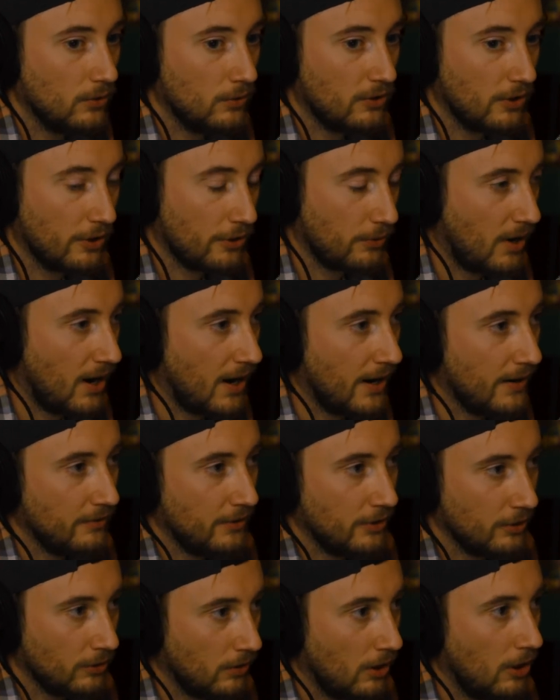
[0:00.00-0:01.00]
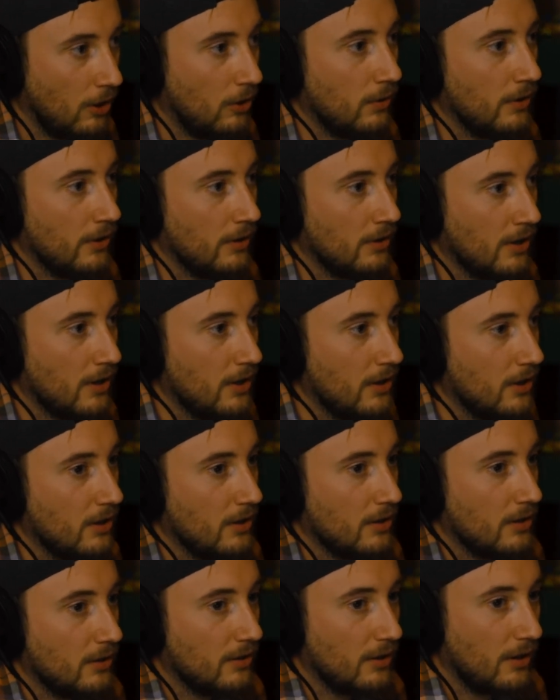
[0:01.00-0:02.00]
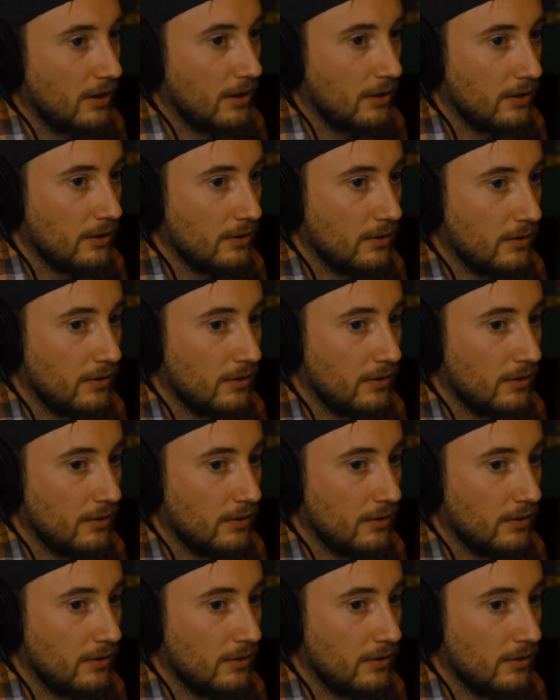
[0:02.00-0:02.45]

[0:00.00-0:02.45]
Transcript: thrive and to grow and to